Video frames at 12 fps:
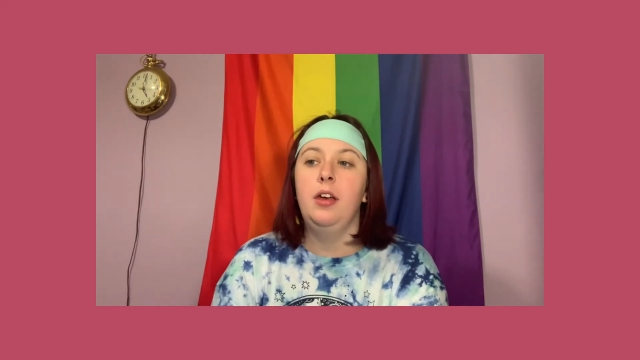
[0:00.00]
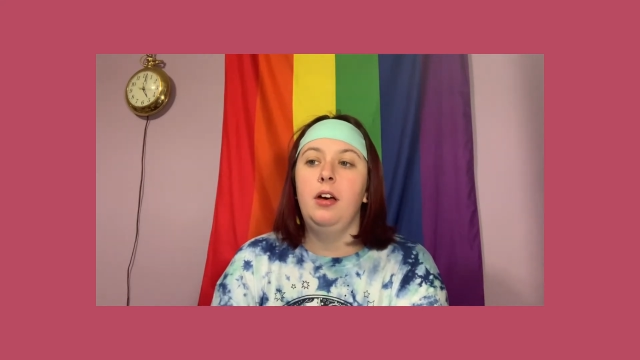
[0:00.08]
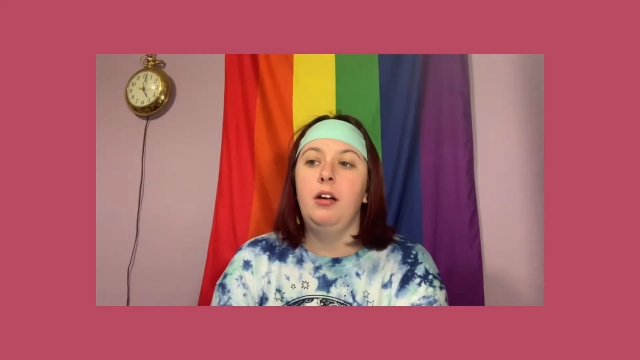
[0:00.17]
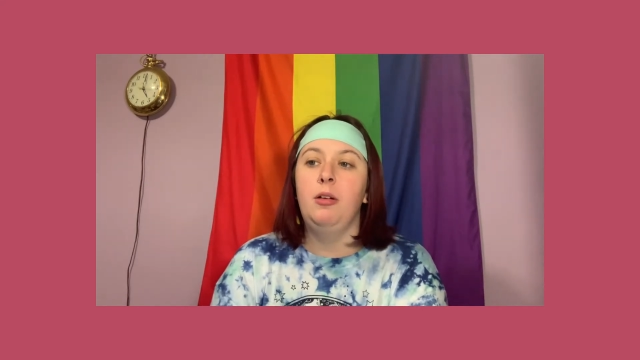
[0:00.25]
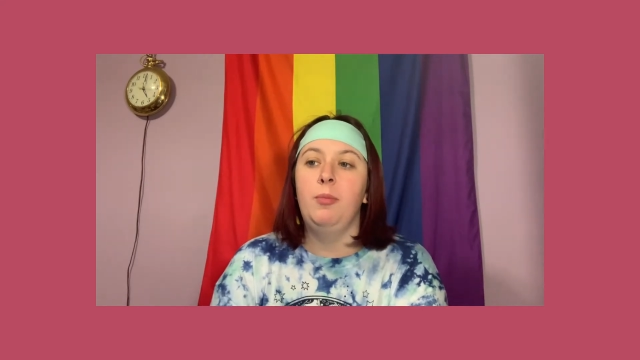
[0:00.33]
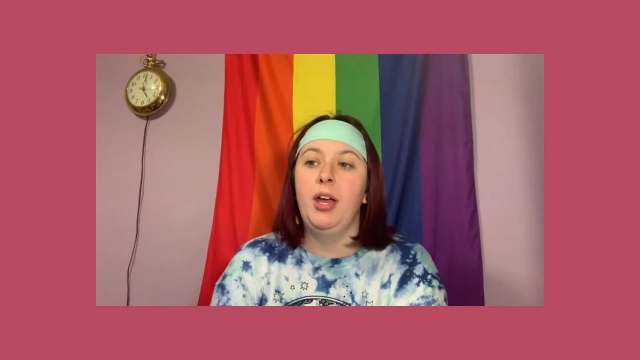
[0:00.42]

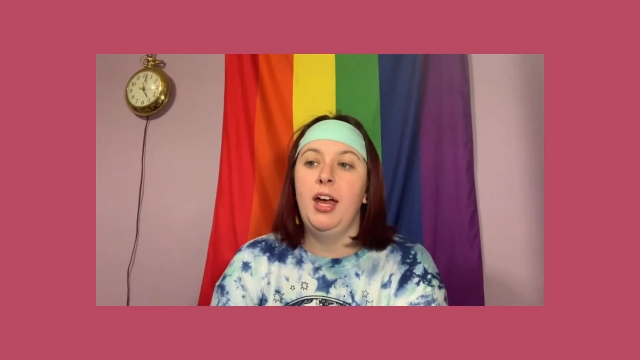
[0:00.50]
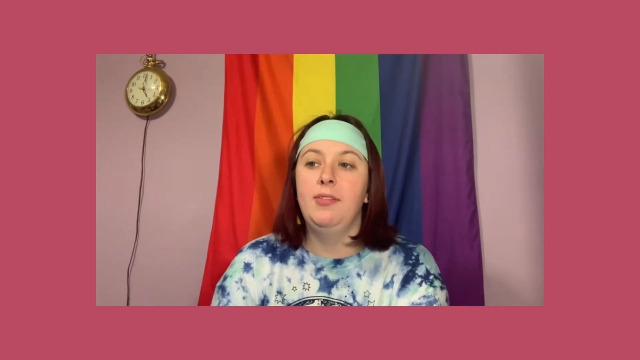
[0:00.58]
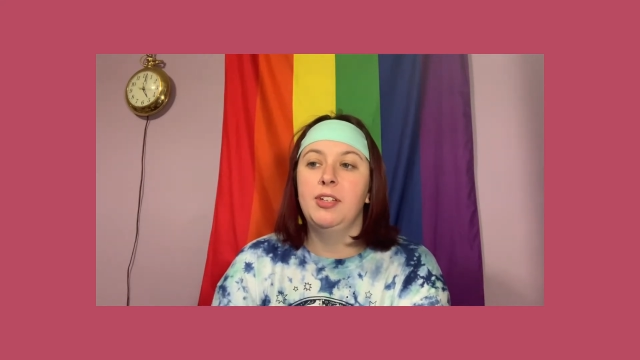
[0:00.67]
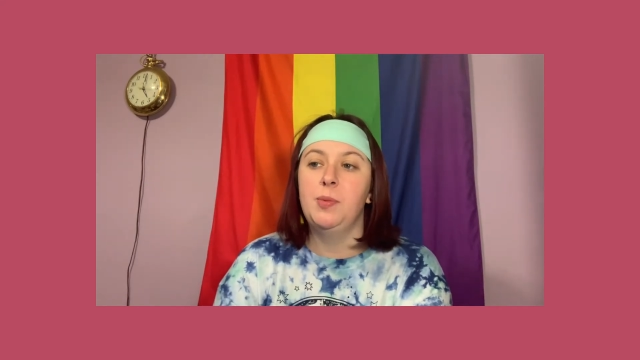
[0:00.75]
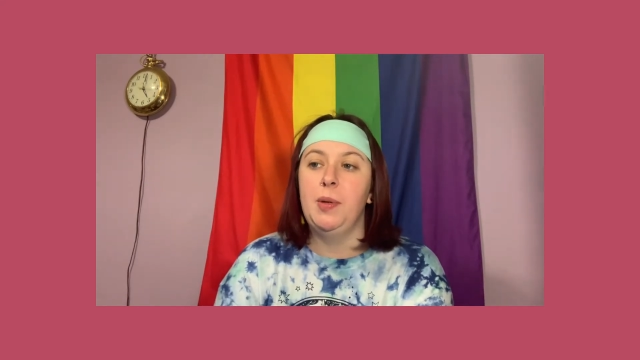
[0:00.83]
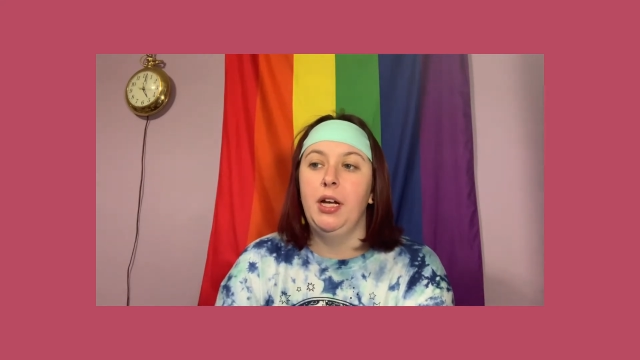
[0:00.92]
I have
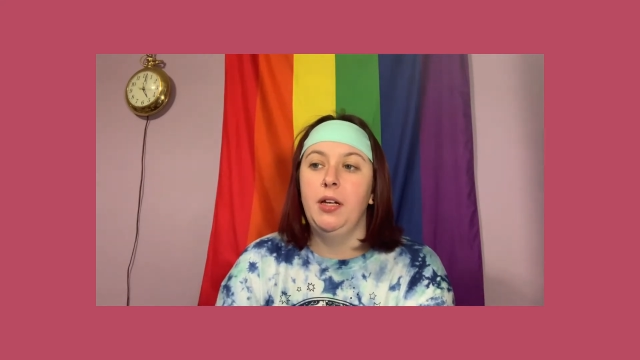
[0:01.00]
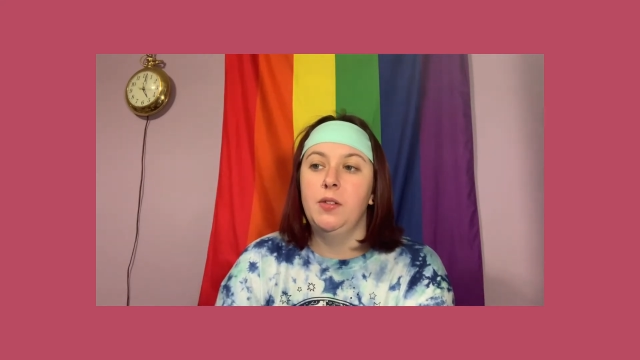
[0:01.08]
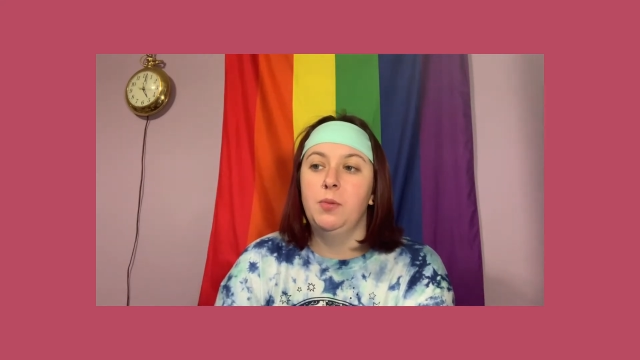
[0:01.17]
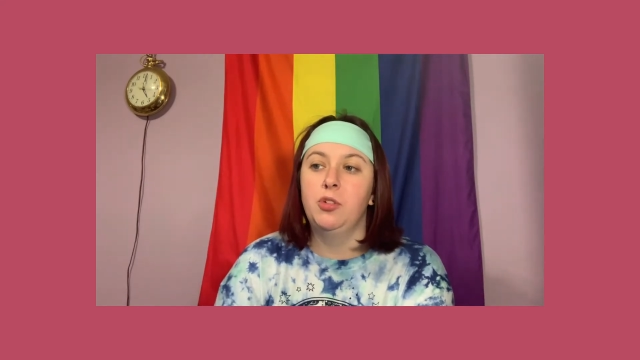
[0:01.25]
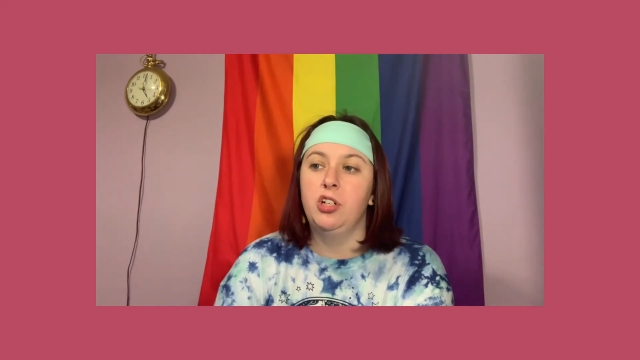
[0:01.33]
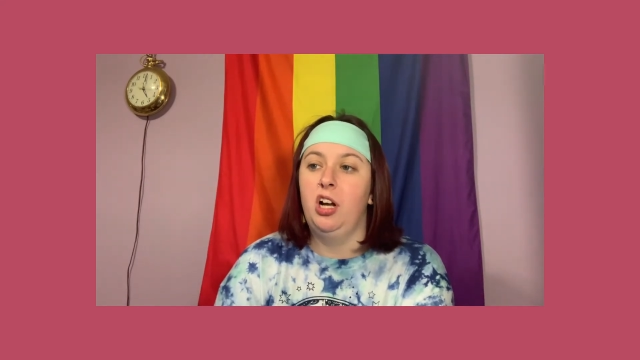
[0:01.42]
experienced
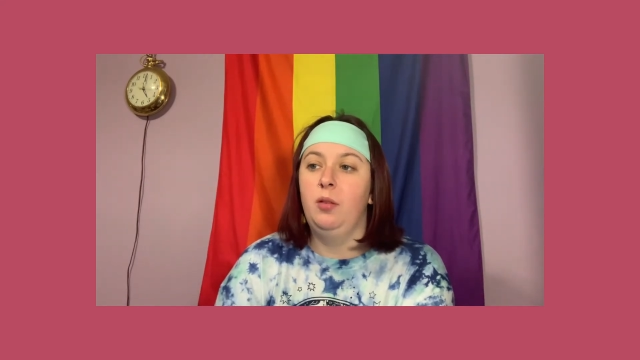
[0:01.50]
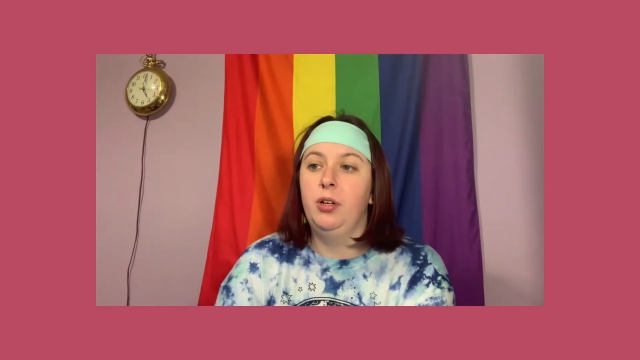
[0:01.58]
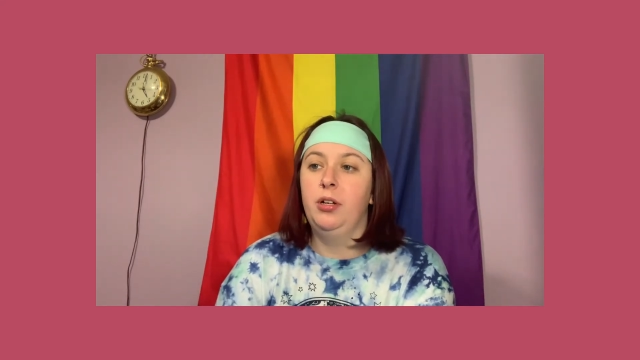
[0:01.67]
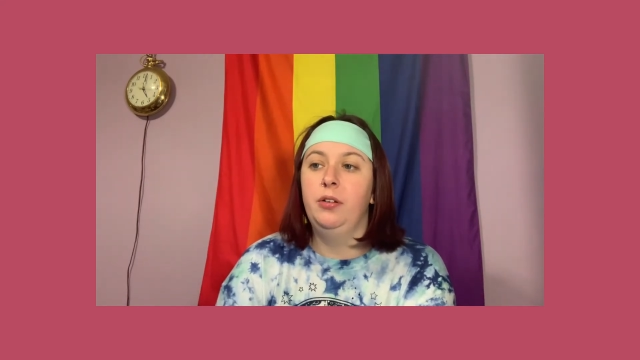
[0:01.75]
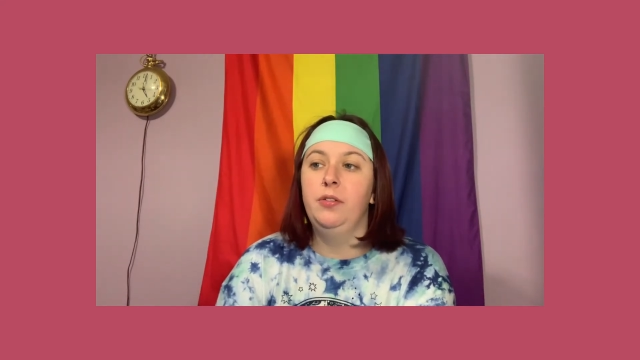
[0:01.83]
some trauma,